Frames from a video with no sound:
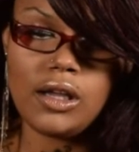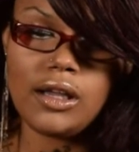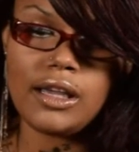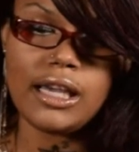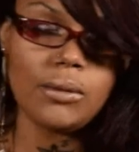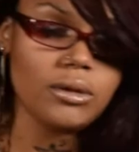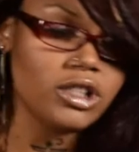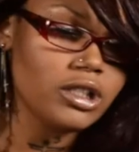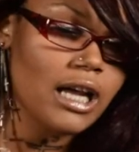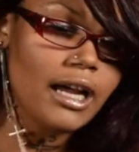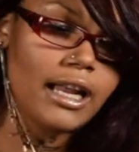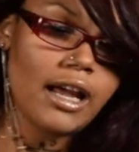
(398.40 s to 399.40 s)
he would just
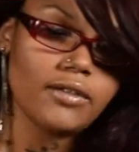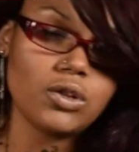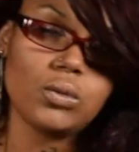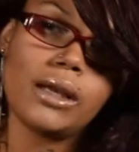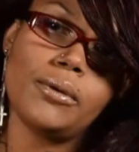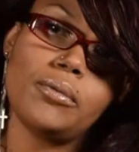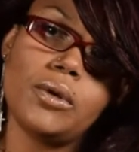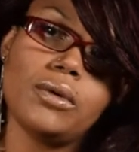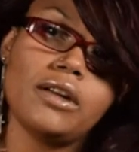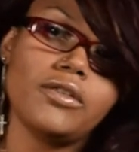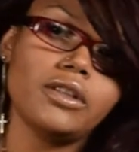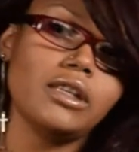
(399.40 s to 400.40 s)
kind of have his way with me
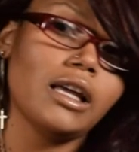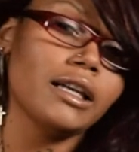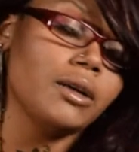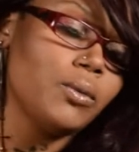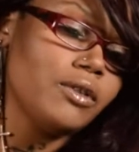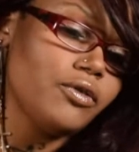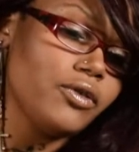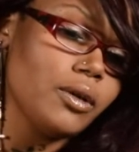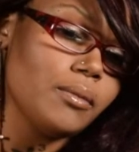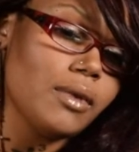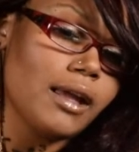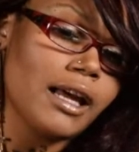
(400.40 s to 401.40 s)
whenever he'd like. It went
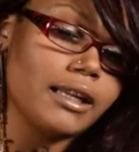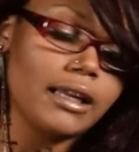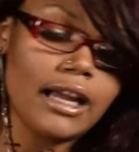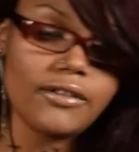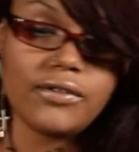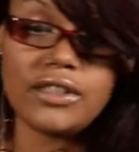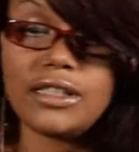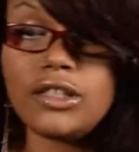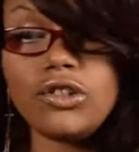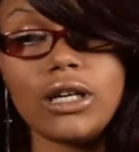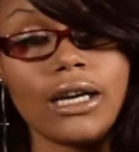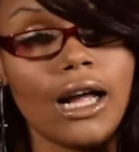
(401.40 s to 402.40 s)
from at night visits
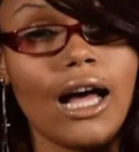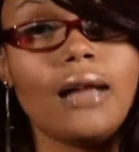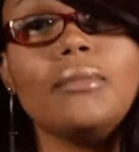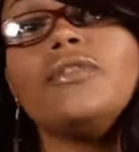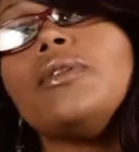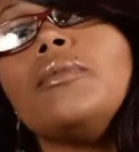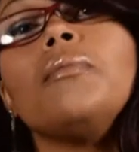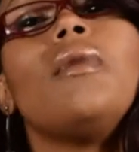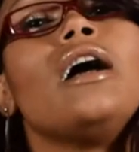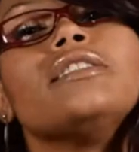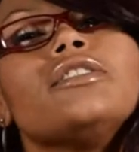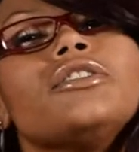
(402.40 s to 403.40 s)
trying to hide me from the
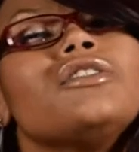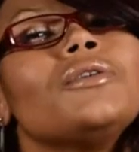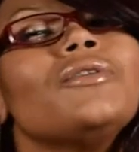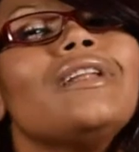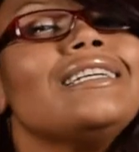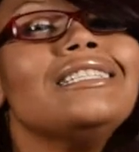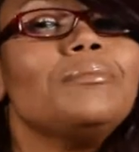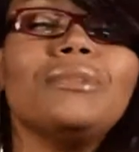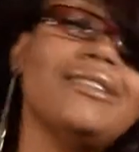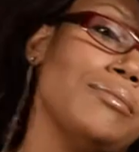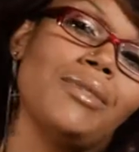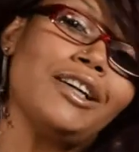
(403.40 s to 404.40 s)
monsters, knowing that he's been
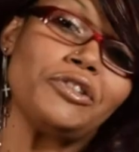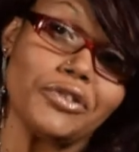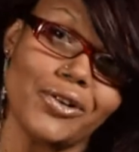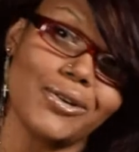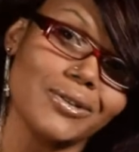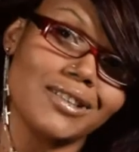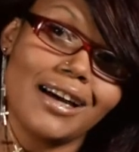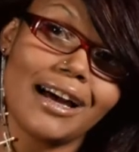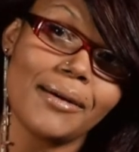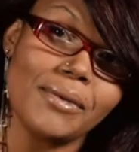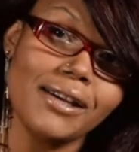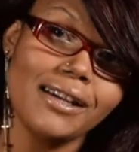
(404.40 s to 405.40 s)
the monster the whole
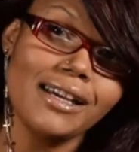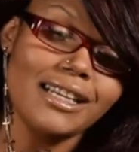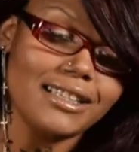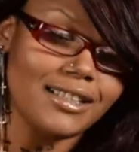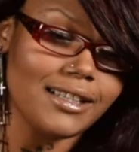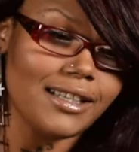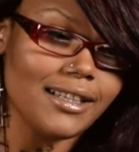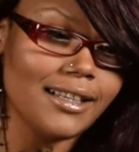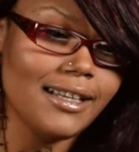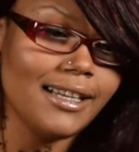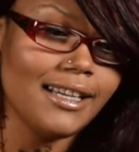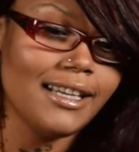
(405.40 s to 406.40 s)
time, to
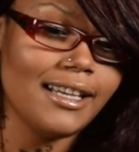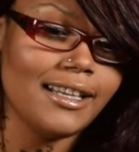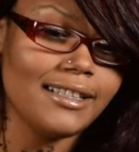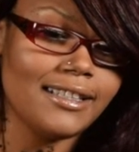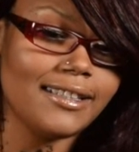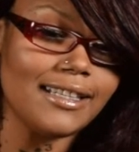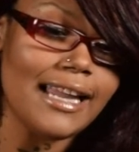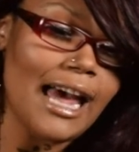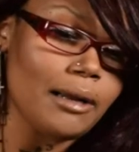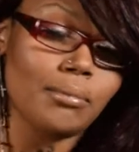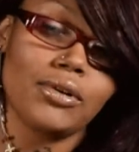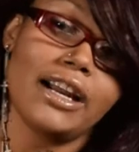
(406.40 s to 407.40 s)

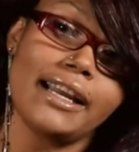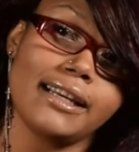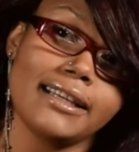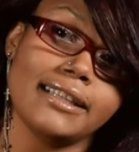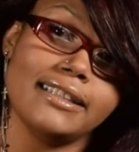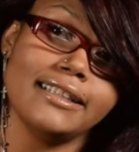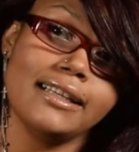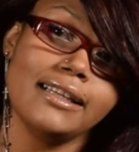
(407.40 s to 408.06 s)
snack break and